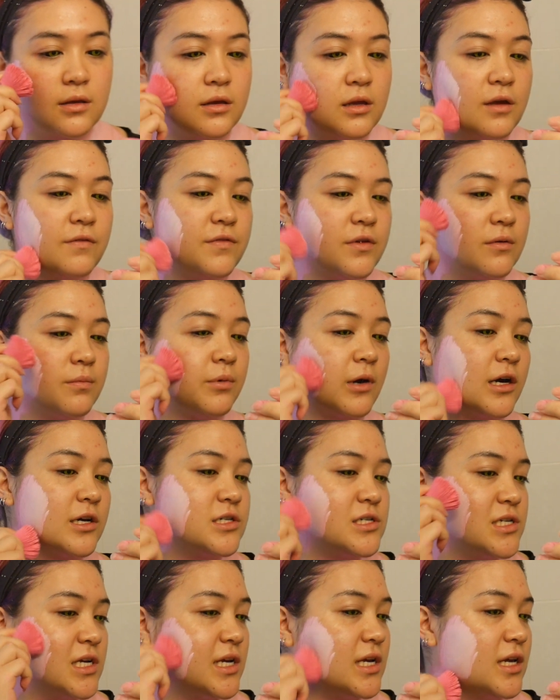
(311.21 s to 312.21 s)
if you
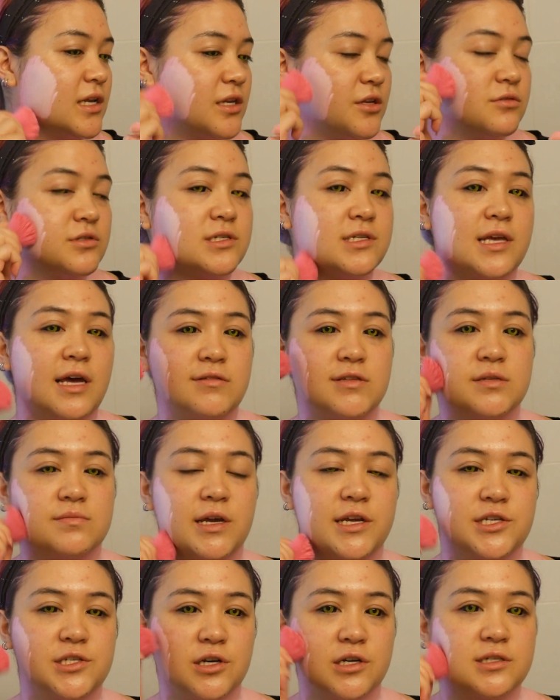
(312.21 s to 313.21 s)
brush it, you just have to
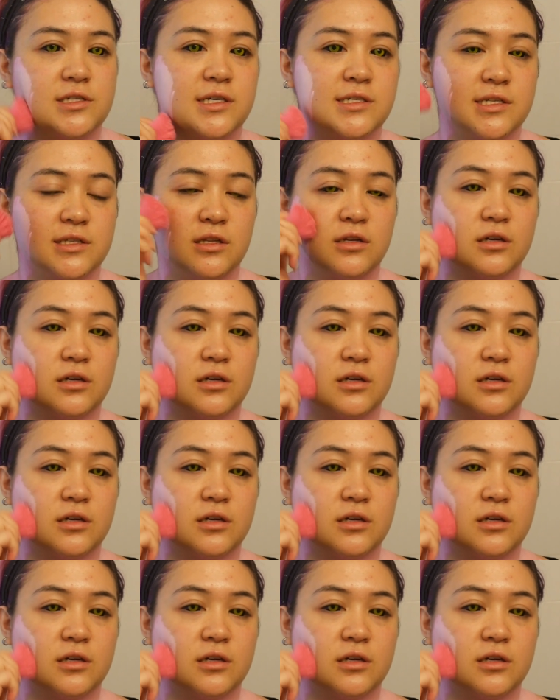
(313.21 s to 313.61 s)
make sure it doesn't